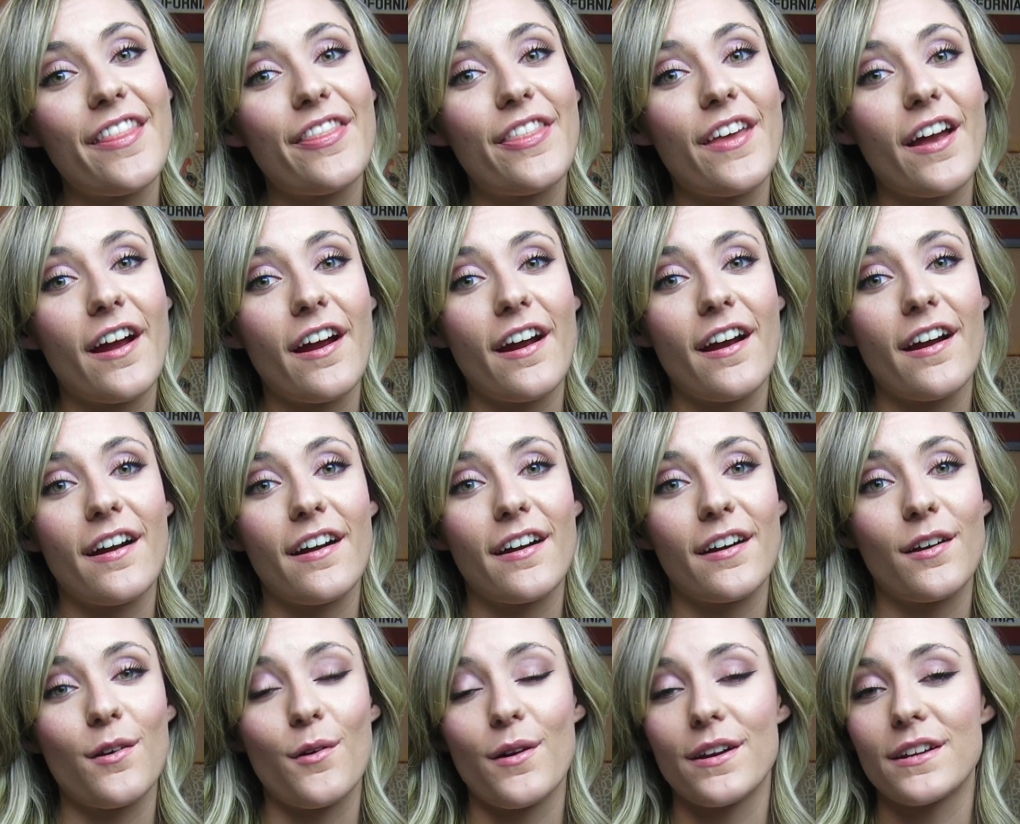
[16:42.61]

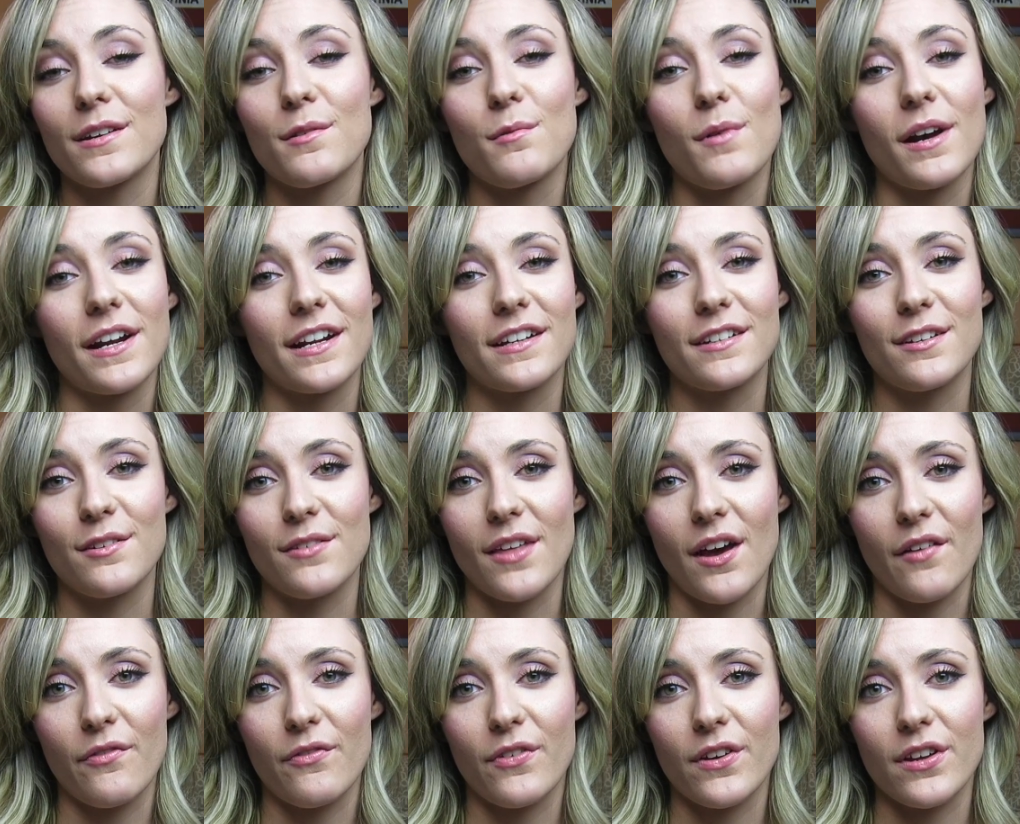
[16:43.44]
they're going to want to do
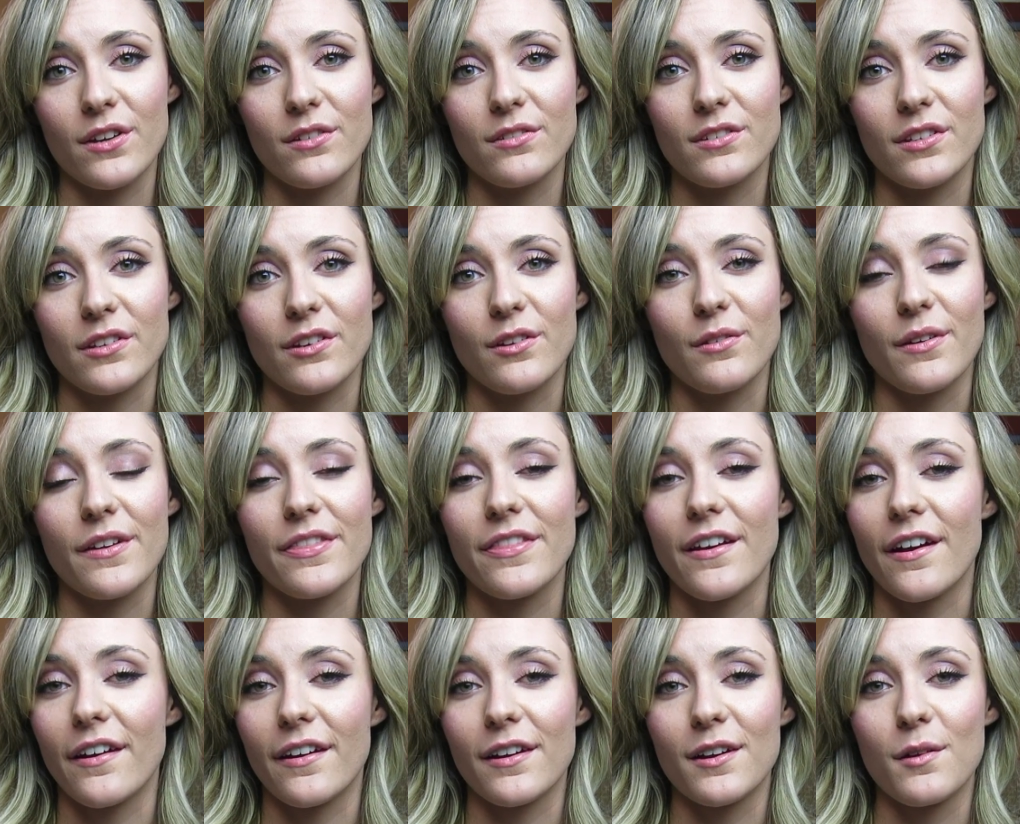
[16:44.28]
that for you too,
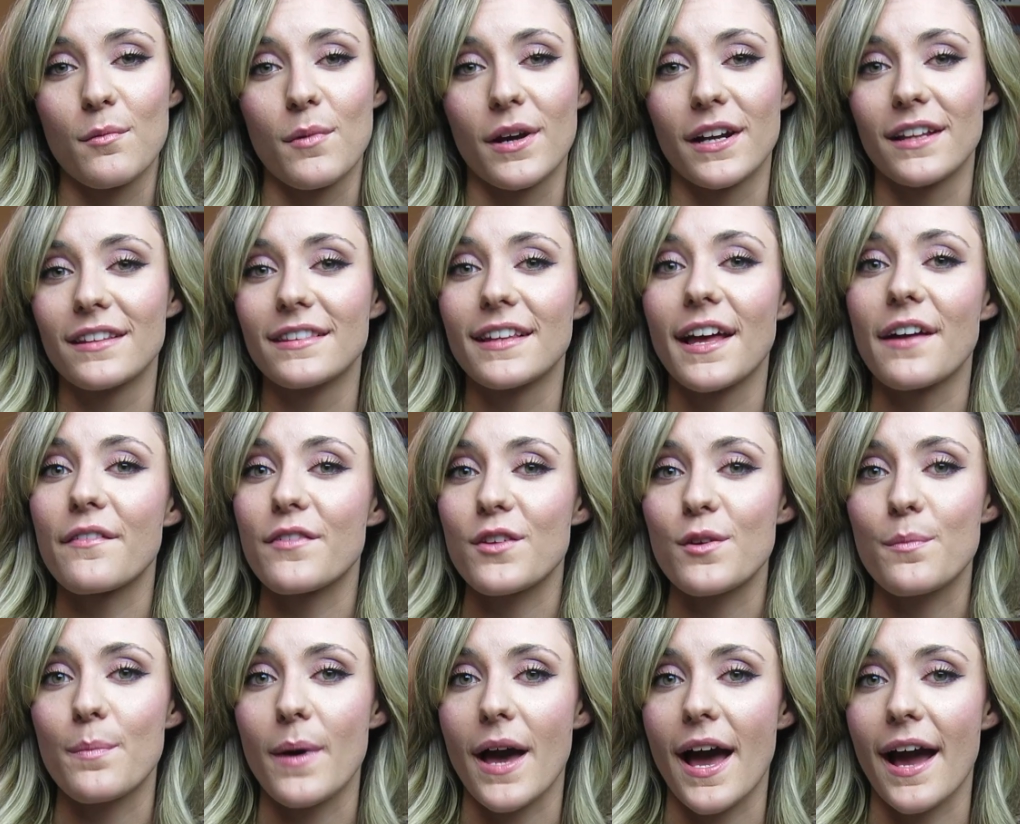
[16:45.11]
and they're going to want to
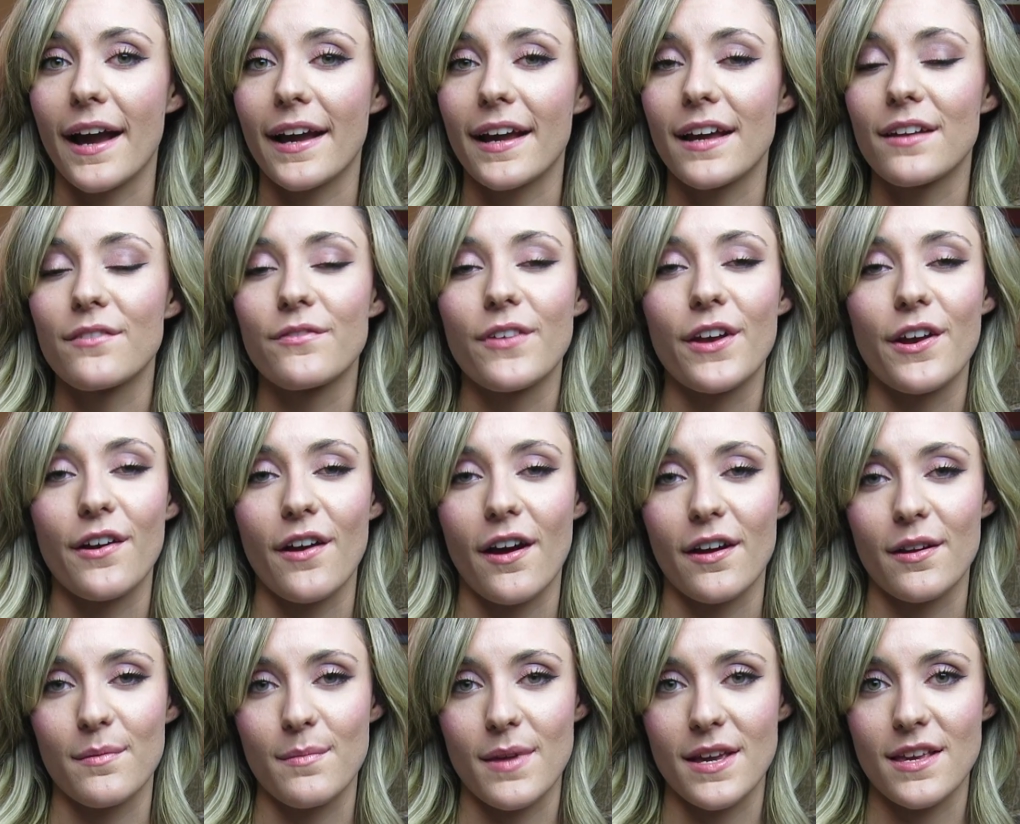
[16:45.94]
love you back and figure
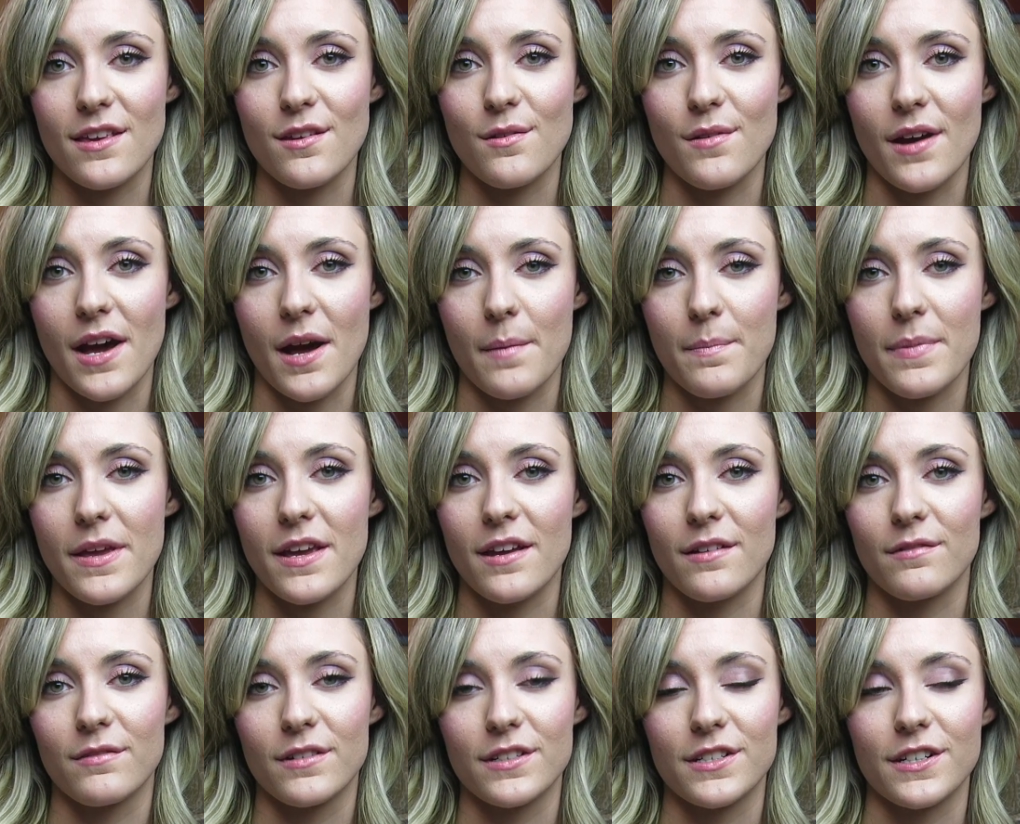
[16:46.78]
out how to make you
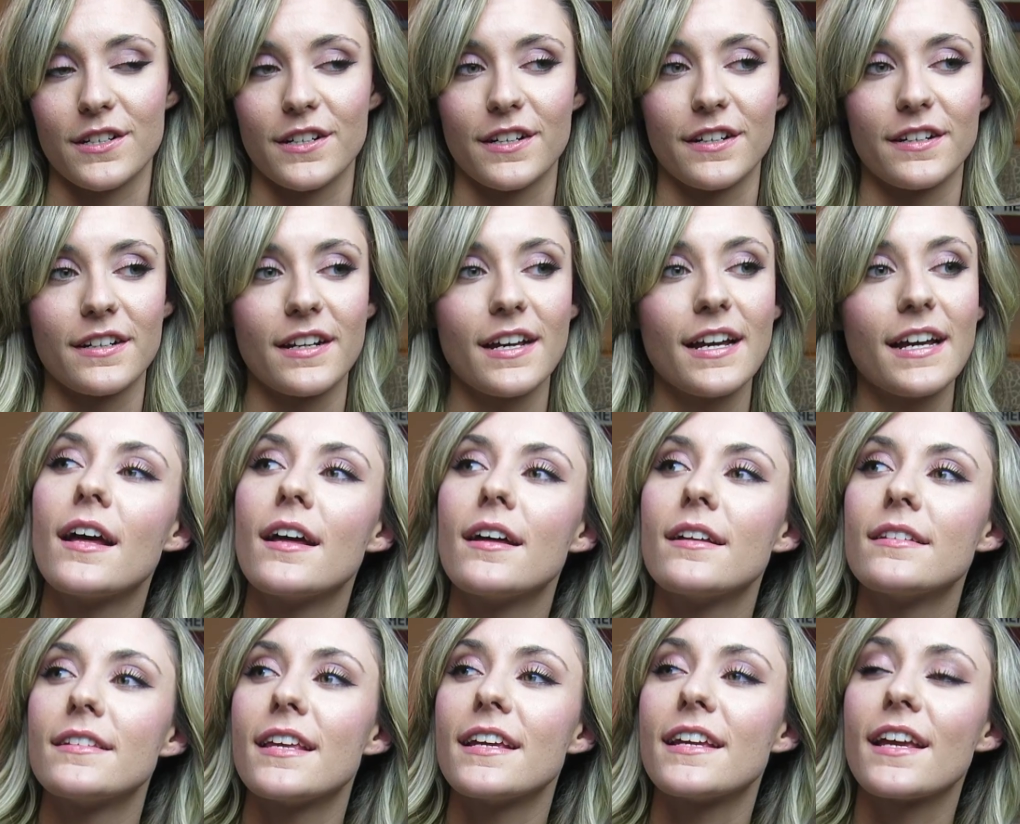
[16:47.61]
happy in return.
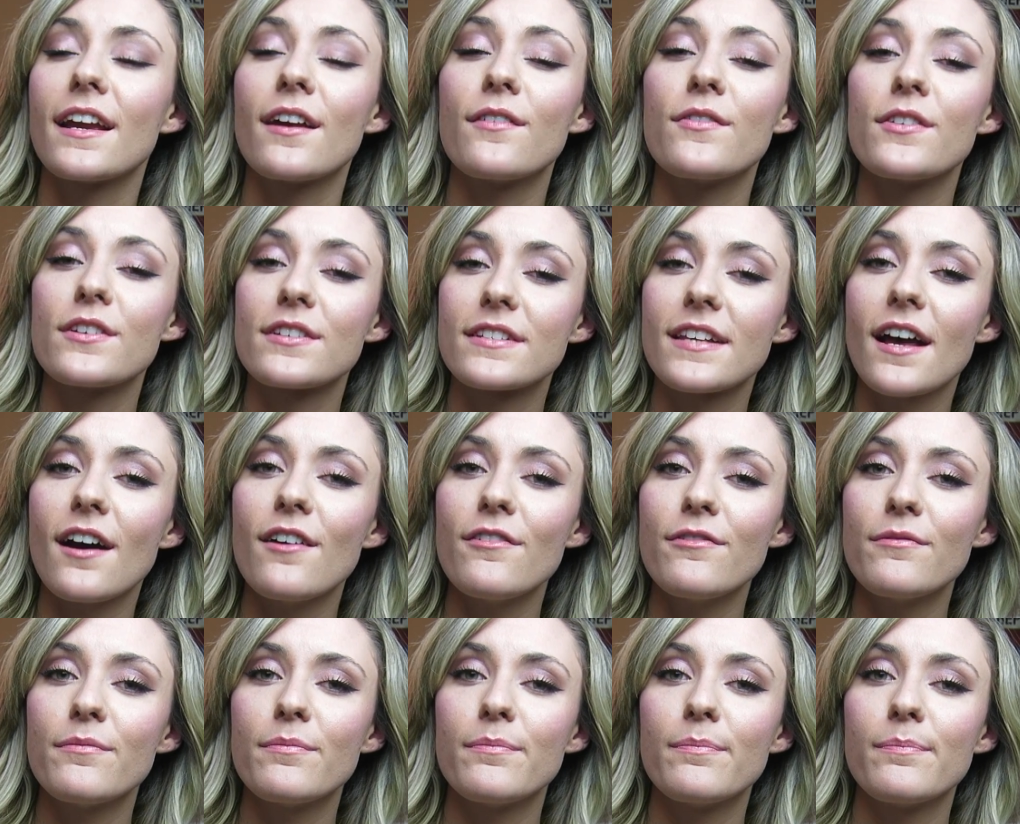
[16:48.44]
Take care of
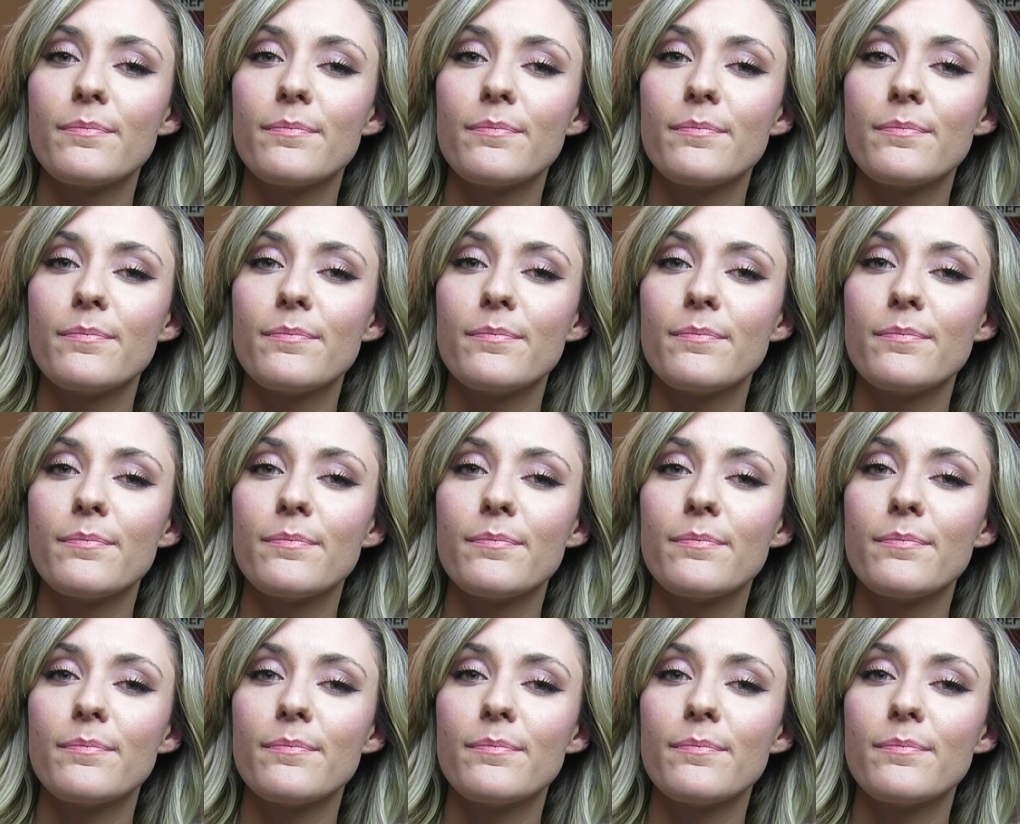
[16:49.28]
yourself,